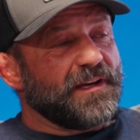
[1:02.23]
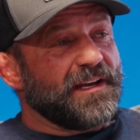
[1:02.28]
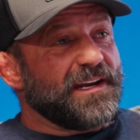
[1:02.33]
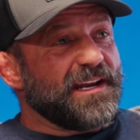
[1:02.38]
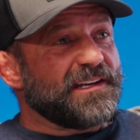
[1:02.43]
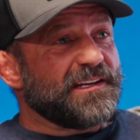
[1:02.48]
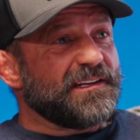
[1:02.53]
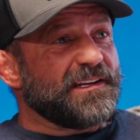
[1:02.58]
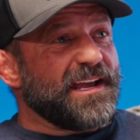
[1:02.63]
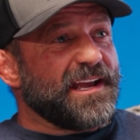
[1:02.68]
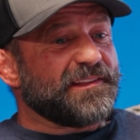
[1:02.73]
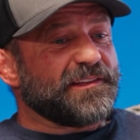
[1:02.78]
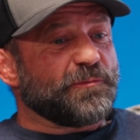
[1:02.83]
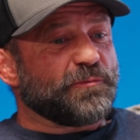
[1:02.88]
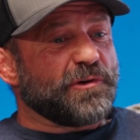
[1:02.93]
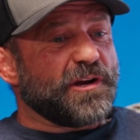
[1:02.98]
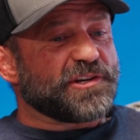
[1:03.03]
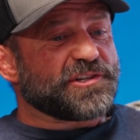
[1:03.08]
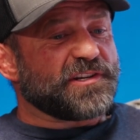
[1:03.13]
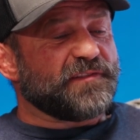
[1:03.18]
And they had to
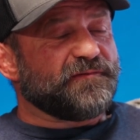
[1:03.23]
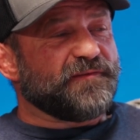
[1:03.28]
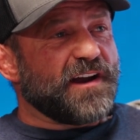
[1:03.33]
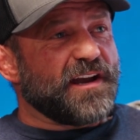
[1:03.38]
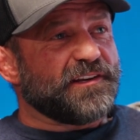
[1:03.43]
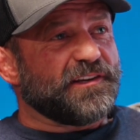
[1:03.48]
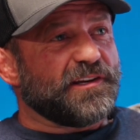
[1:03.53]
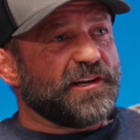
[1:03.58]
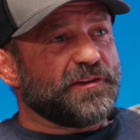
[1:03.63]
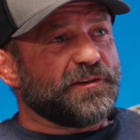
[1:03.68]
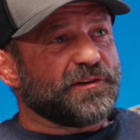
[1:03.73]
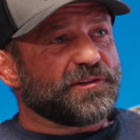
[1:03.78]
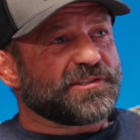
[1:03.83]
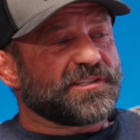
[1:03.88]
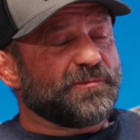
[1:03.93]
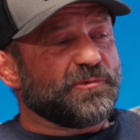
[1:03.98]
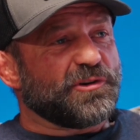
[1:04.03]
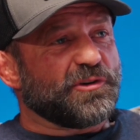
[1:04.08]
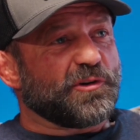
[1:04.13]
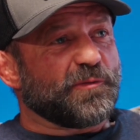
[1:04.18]
rush and find
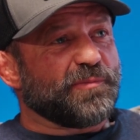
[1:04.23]
someone to